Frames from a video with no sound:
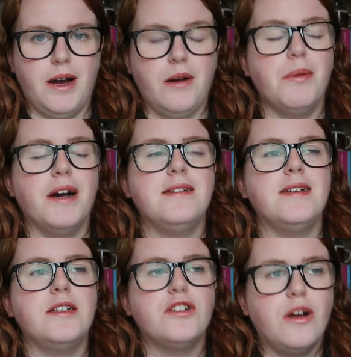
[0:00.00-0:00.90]
out, but I'd
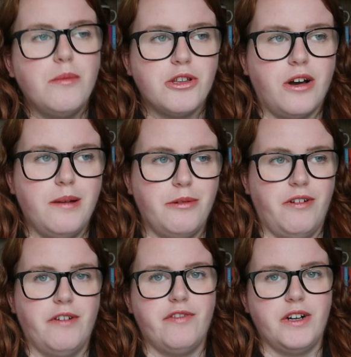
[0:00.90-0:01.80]
seen so much hype
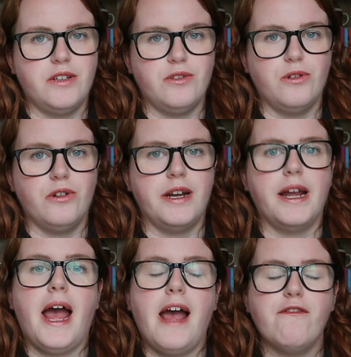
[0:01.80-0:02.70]
around Funny
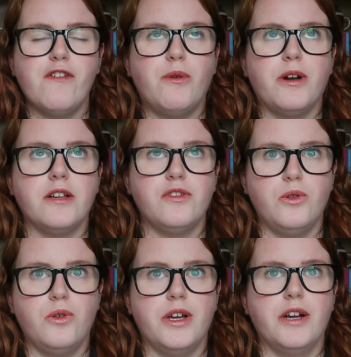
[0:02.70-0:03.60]
Story. Everyone I
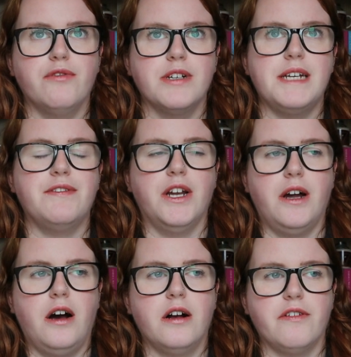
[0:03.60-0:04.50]
saw that had received an
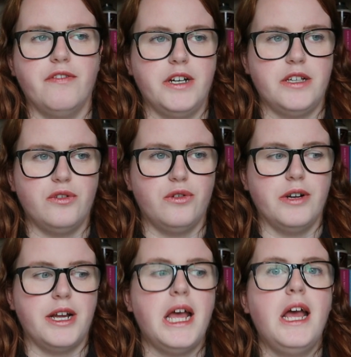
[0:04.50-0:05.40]
arc of Funny
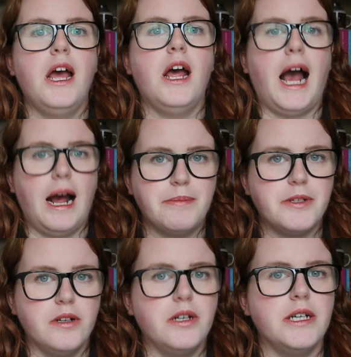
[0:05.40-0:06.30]
Story
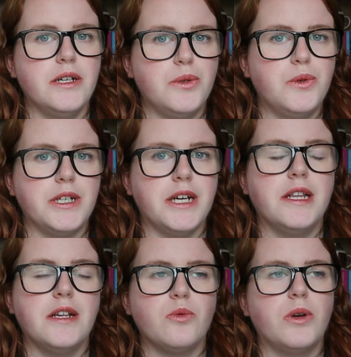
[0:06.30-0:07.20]
absolutely adored it.
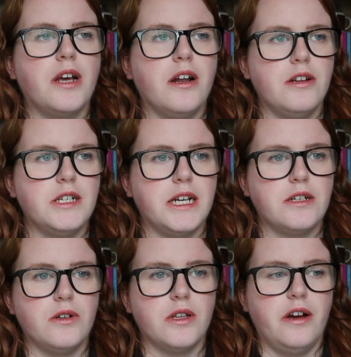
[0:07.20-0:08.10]
There's one girl on
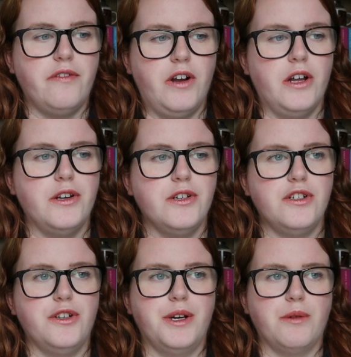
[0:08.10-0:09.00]
TikTok that I follow who's
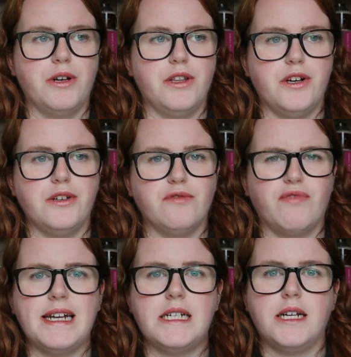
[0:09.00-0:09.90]
doing one of those
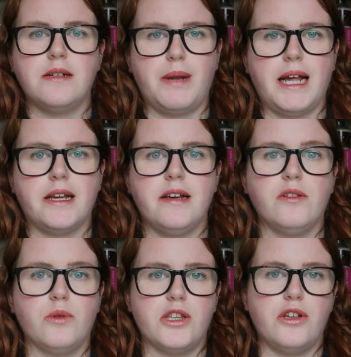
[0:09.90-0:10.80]
ratings
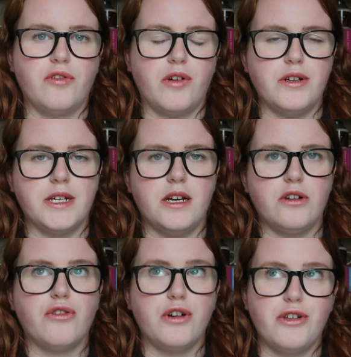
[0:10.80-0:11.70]
blankets where she
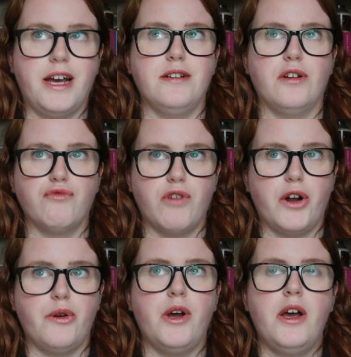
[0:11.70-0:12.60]
crochets a
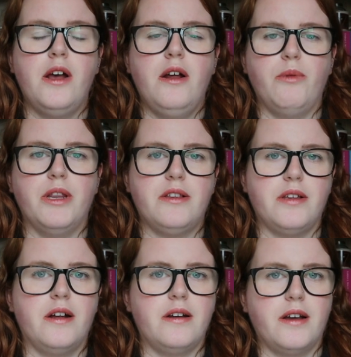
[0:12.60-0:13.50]
row with a
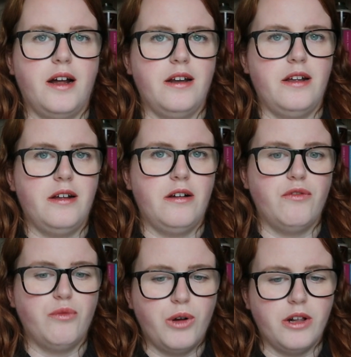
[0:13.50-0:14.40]
certain colour
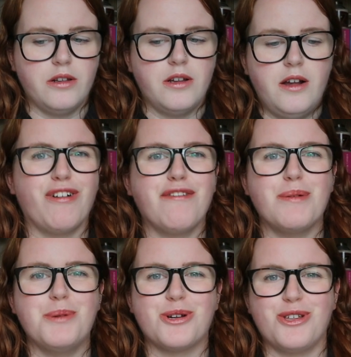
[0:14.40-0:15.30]
of wool for every
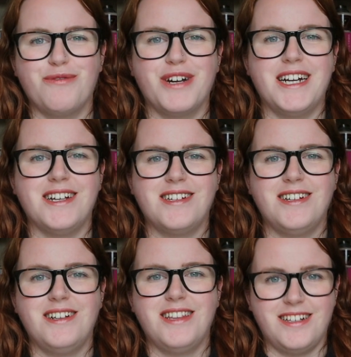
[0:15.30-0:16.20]
book she reads
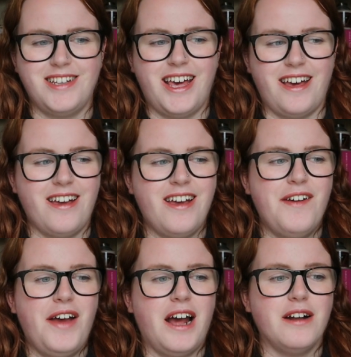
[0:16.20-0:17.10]
this year,
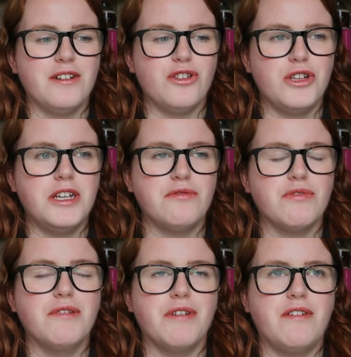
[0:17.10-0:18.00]
and she's
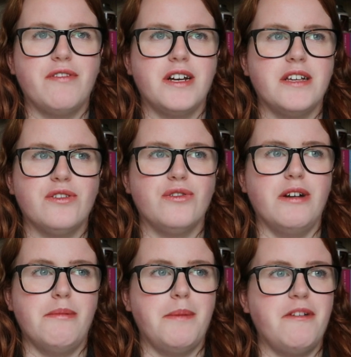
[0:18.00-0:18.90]
reread Funny
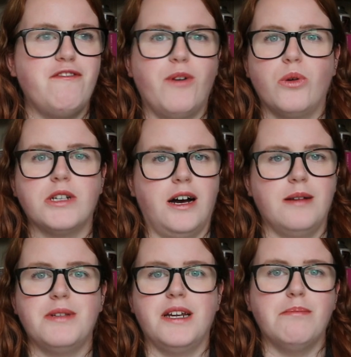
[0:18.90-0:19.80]
Story maybe 4
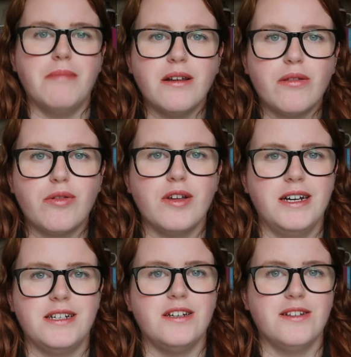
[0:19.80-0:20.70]
times in a month. She
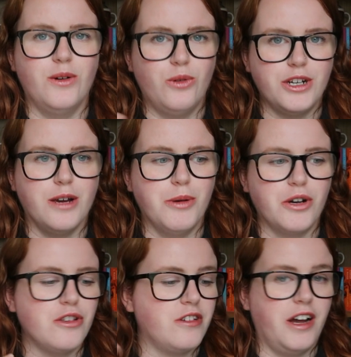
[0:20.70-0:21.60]
listened to the
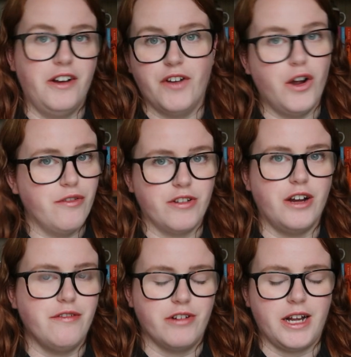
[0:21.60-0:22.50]
audiobook just kind of over and
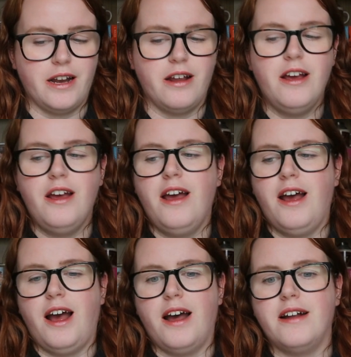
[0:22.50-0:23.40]
over again,
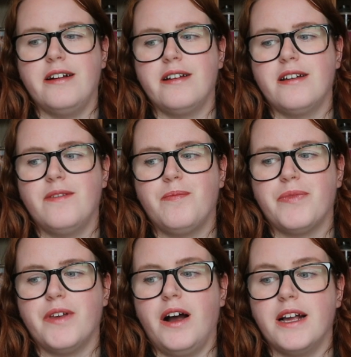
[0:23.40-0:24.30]
and
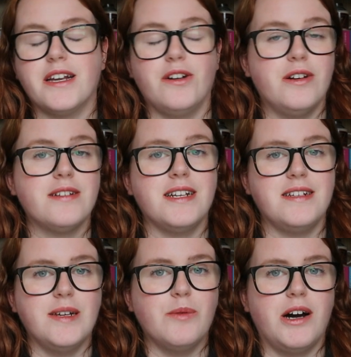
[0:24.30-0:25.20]
I can honestly
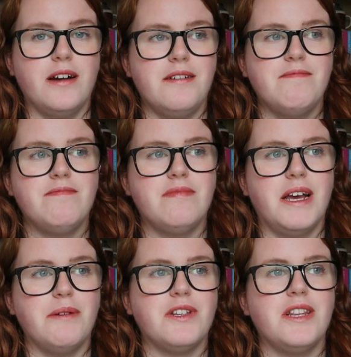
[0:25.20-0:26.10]
see why. It